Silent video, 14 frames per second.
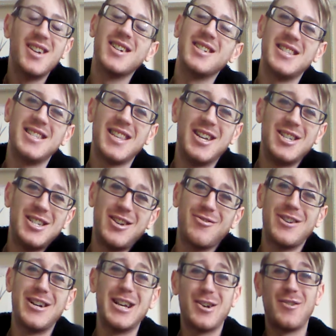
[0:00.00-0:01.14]
because it's
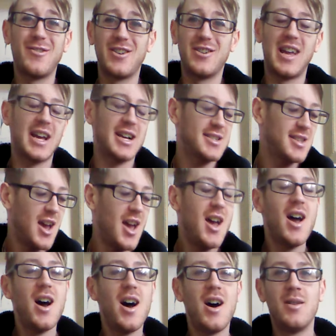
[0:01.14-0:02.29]
actually really good for your legs.
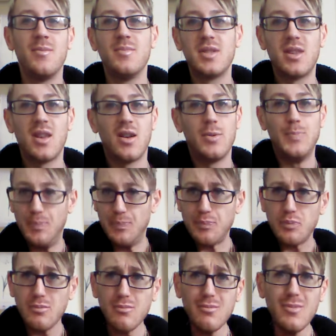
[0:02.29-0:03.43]
So
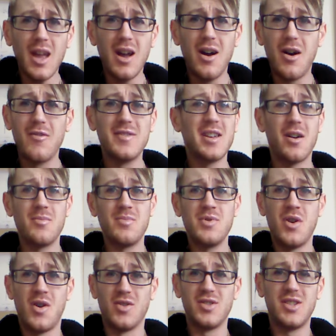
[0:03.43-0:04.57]
obviously I'm
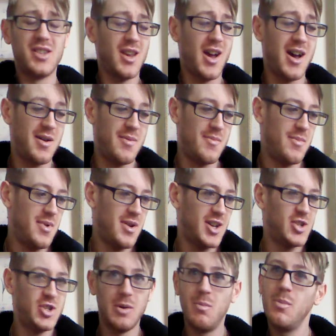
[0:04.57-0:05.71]
not a
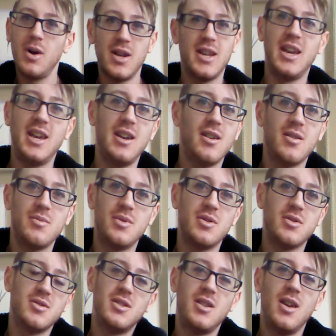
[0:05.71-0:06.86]
gym bunny. I'm
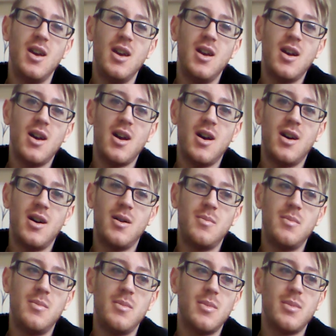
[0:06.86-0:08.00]
not
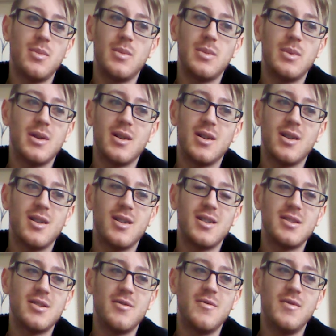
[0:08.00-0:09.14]

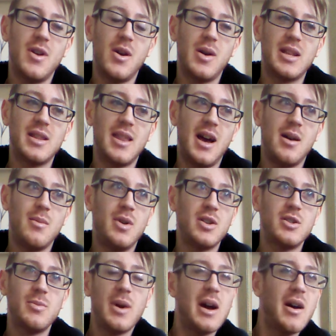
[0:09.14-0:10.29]
sort of knowing that
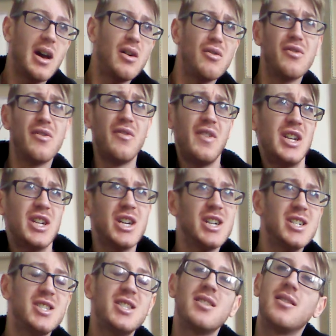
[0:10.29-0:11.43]
much about health,
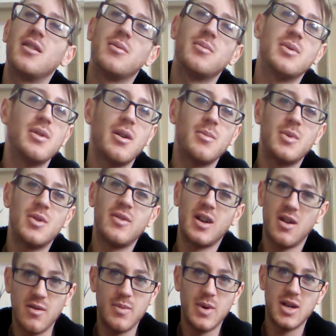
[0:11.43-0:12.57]
fitness. I'm not that
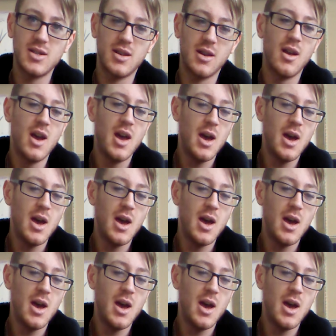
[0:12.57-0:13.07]
kind of person.